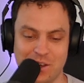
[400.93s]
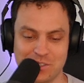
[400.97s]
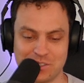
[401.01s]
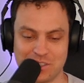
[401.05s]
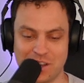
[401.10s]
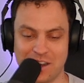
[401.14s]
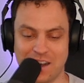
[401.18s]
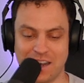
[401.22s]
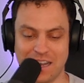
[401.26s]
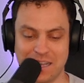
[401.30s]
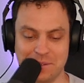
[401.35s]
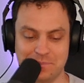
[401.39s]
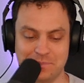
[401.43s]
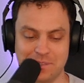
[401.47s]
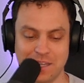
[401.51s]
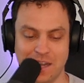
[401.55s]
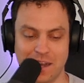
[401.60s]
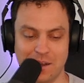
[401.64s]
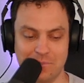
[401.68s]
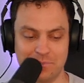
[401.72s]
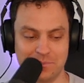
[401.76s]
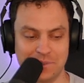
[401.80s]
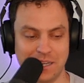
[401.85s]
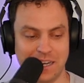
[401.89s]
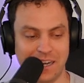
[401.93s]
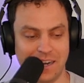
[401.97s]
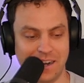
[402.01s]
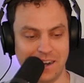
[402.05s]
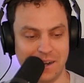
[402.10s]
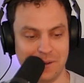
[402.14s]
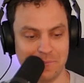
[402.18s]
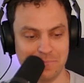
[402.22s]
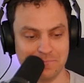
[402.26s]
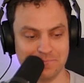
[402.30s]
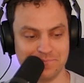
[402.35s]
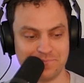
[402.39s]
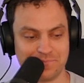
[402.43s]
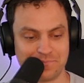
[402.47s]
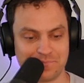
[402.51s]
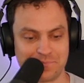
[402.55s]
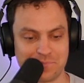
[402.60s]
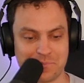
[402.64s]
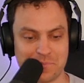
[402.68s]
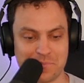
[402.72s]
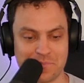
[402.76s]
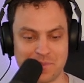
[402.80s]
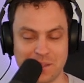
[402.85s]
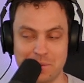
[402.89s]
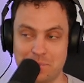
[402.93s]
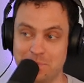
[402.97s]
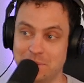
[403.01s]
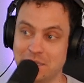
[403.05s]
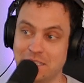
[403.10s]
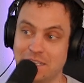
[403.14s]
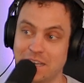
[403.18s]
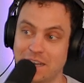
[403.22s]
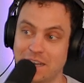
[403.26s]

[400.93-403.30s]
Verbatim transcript: I was all hyped up. Um, Man, and what,